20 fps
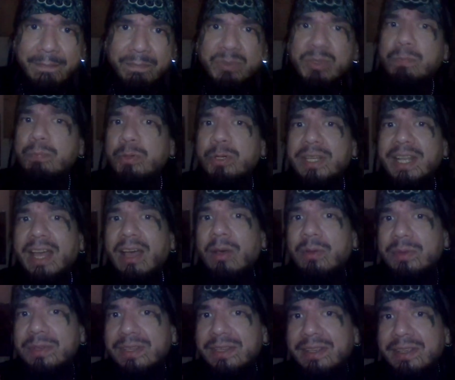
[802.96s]
to put
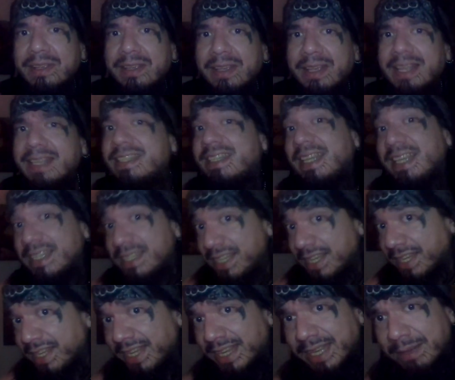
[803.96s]
out. It's
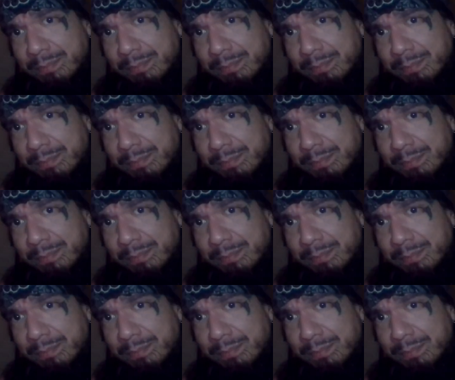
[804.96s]
easy to get